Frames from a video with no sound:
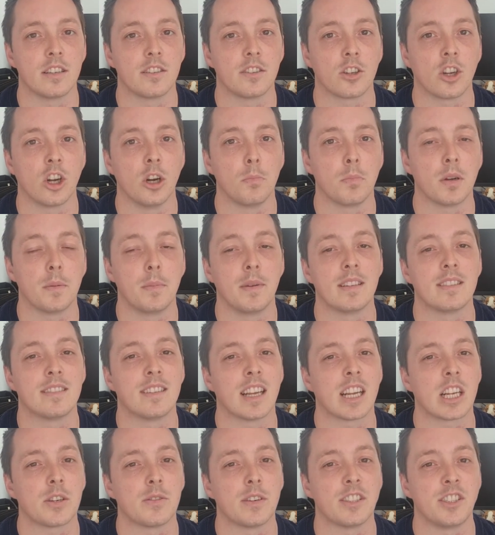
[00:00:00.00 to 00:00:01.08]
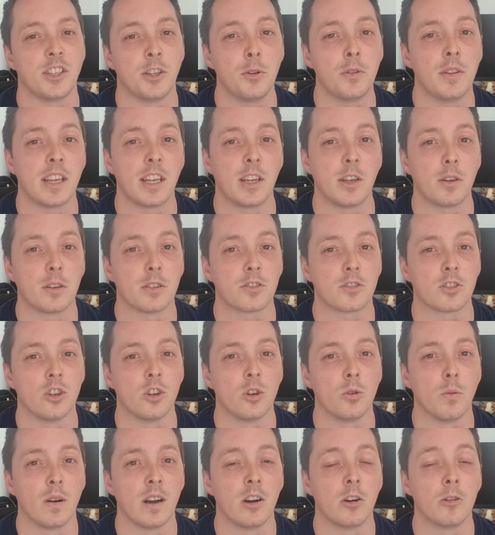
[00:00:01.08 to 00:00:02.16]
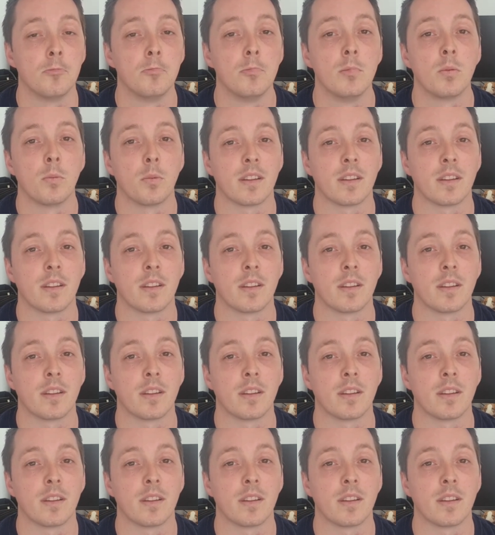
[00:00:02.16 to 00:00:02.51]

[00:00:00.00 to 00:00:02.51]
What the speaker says: to complement secondaries you think you can score well